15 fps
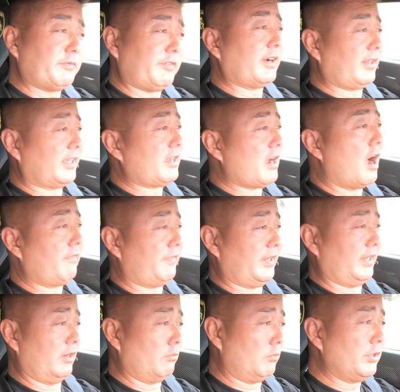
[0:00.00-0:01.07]
fairly
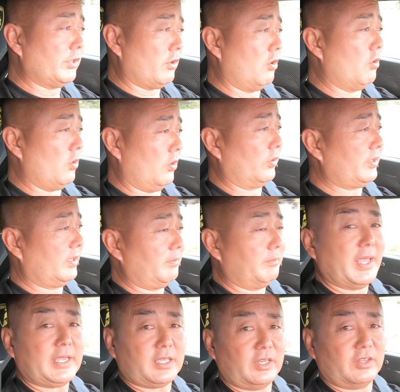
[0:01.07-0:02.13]
confident it will hold,
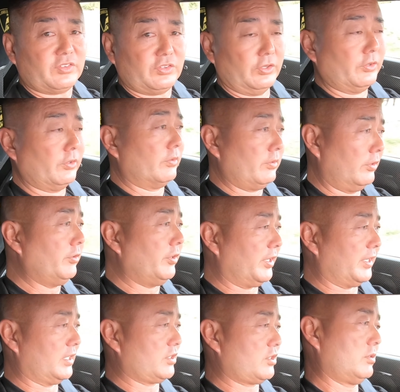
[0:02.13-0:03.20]
making it to
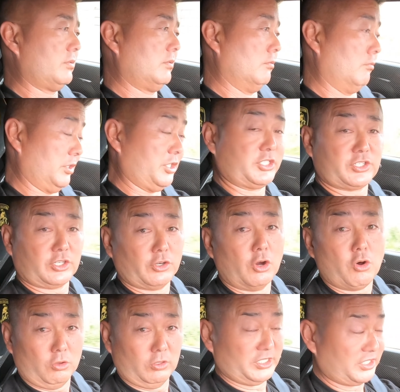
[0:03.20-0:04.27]
Hoonigans, which is the
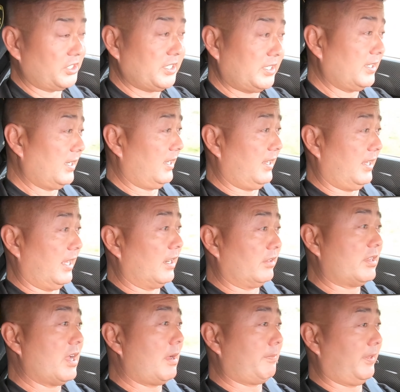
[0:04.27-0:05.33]
goal, isn't it? And on
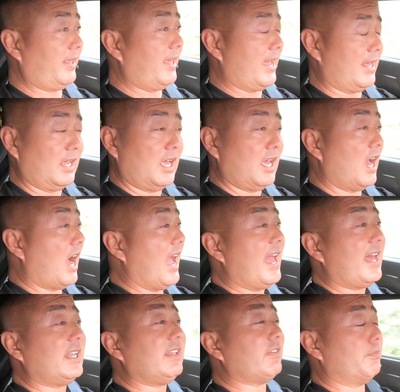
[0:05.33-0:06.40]
top of that, I
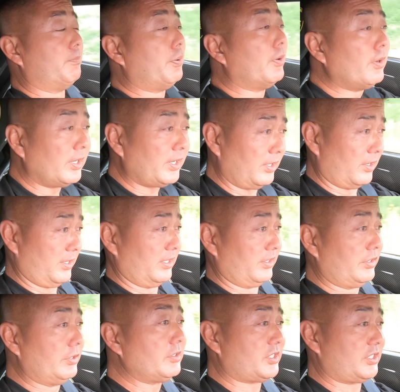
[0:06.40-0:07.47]
hadn't even put it on the
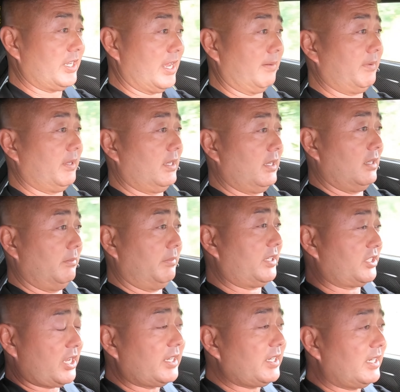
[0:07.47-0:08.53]
2-step
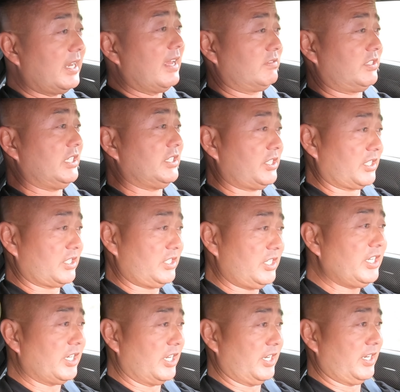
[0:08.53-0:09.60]
because I didn't have
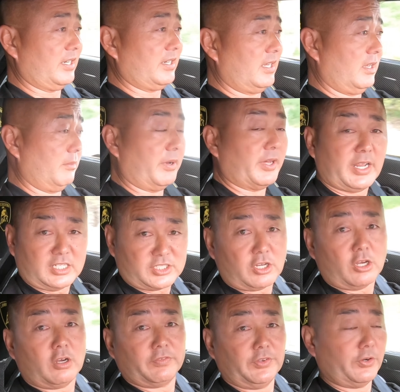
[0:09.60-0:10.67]
C16 in it. But as
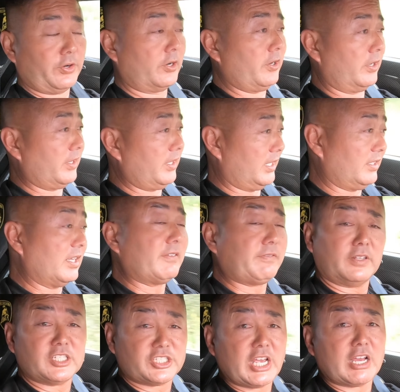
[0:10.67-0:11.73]
all of you heard, it
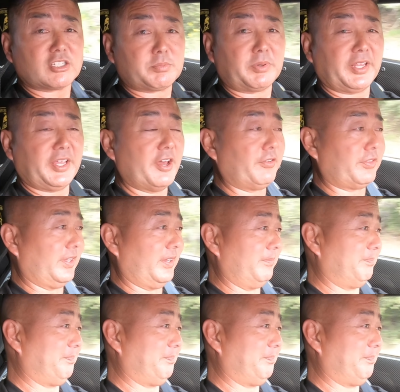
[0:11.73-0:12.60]
definitely sounds pretty healthy.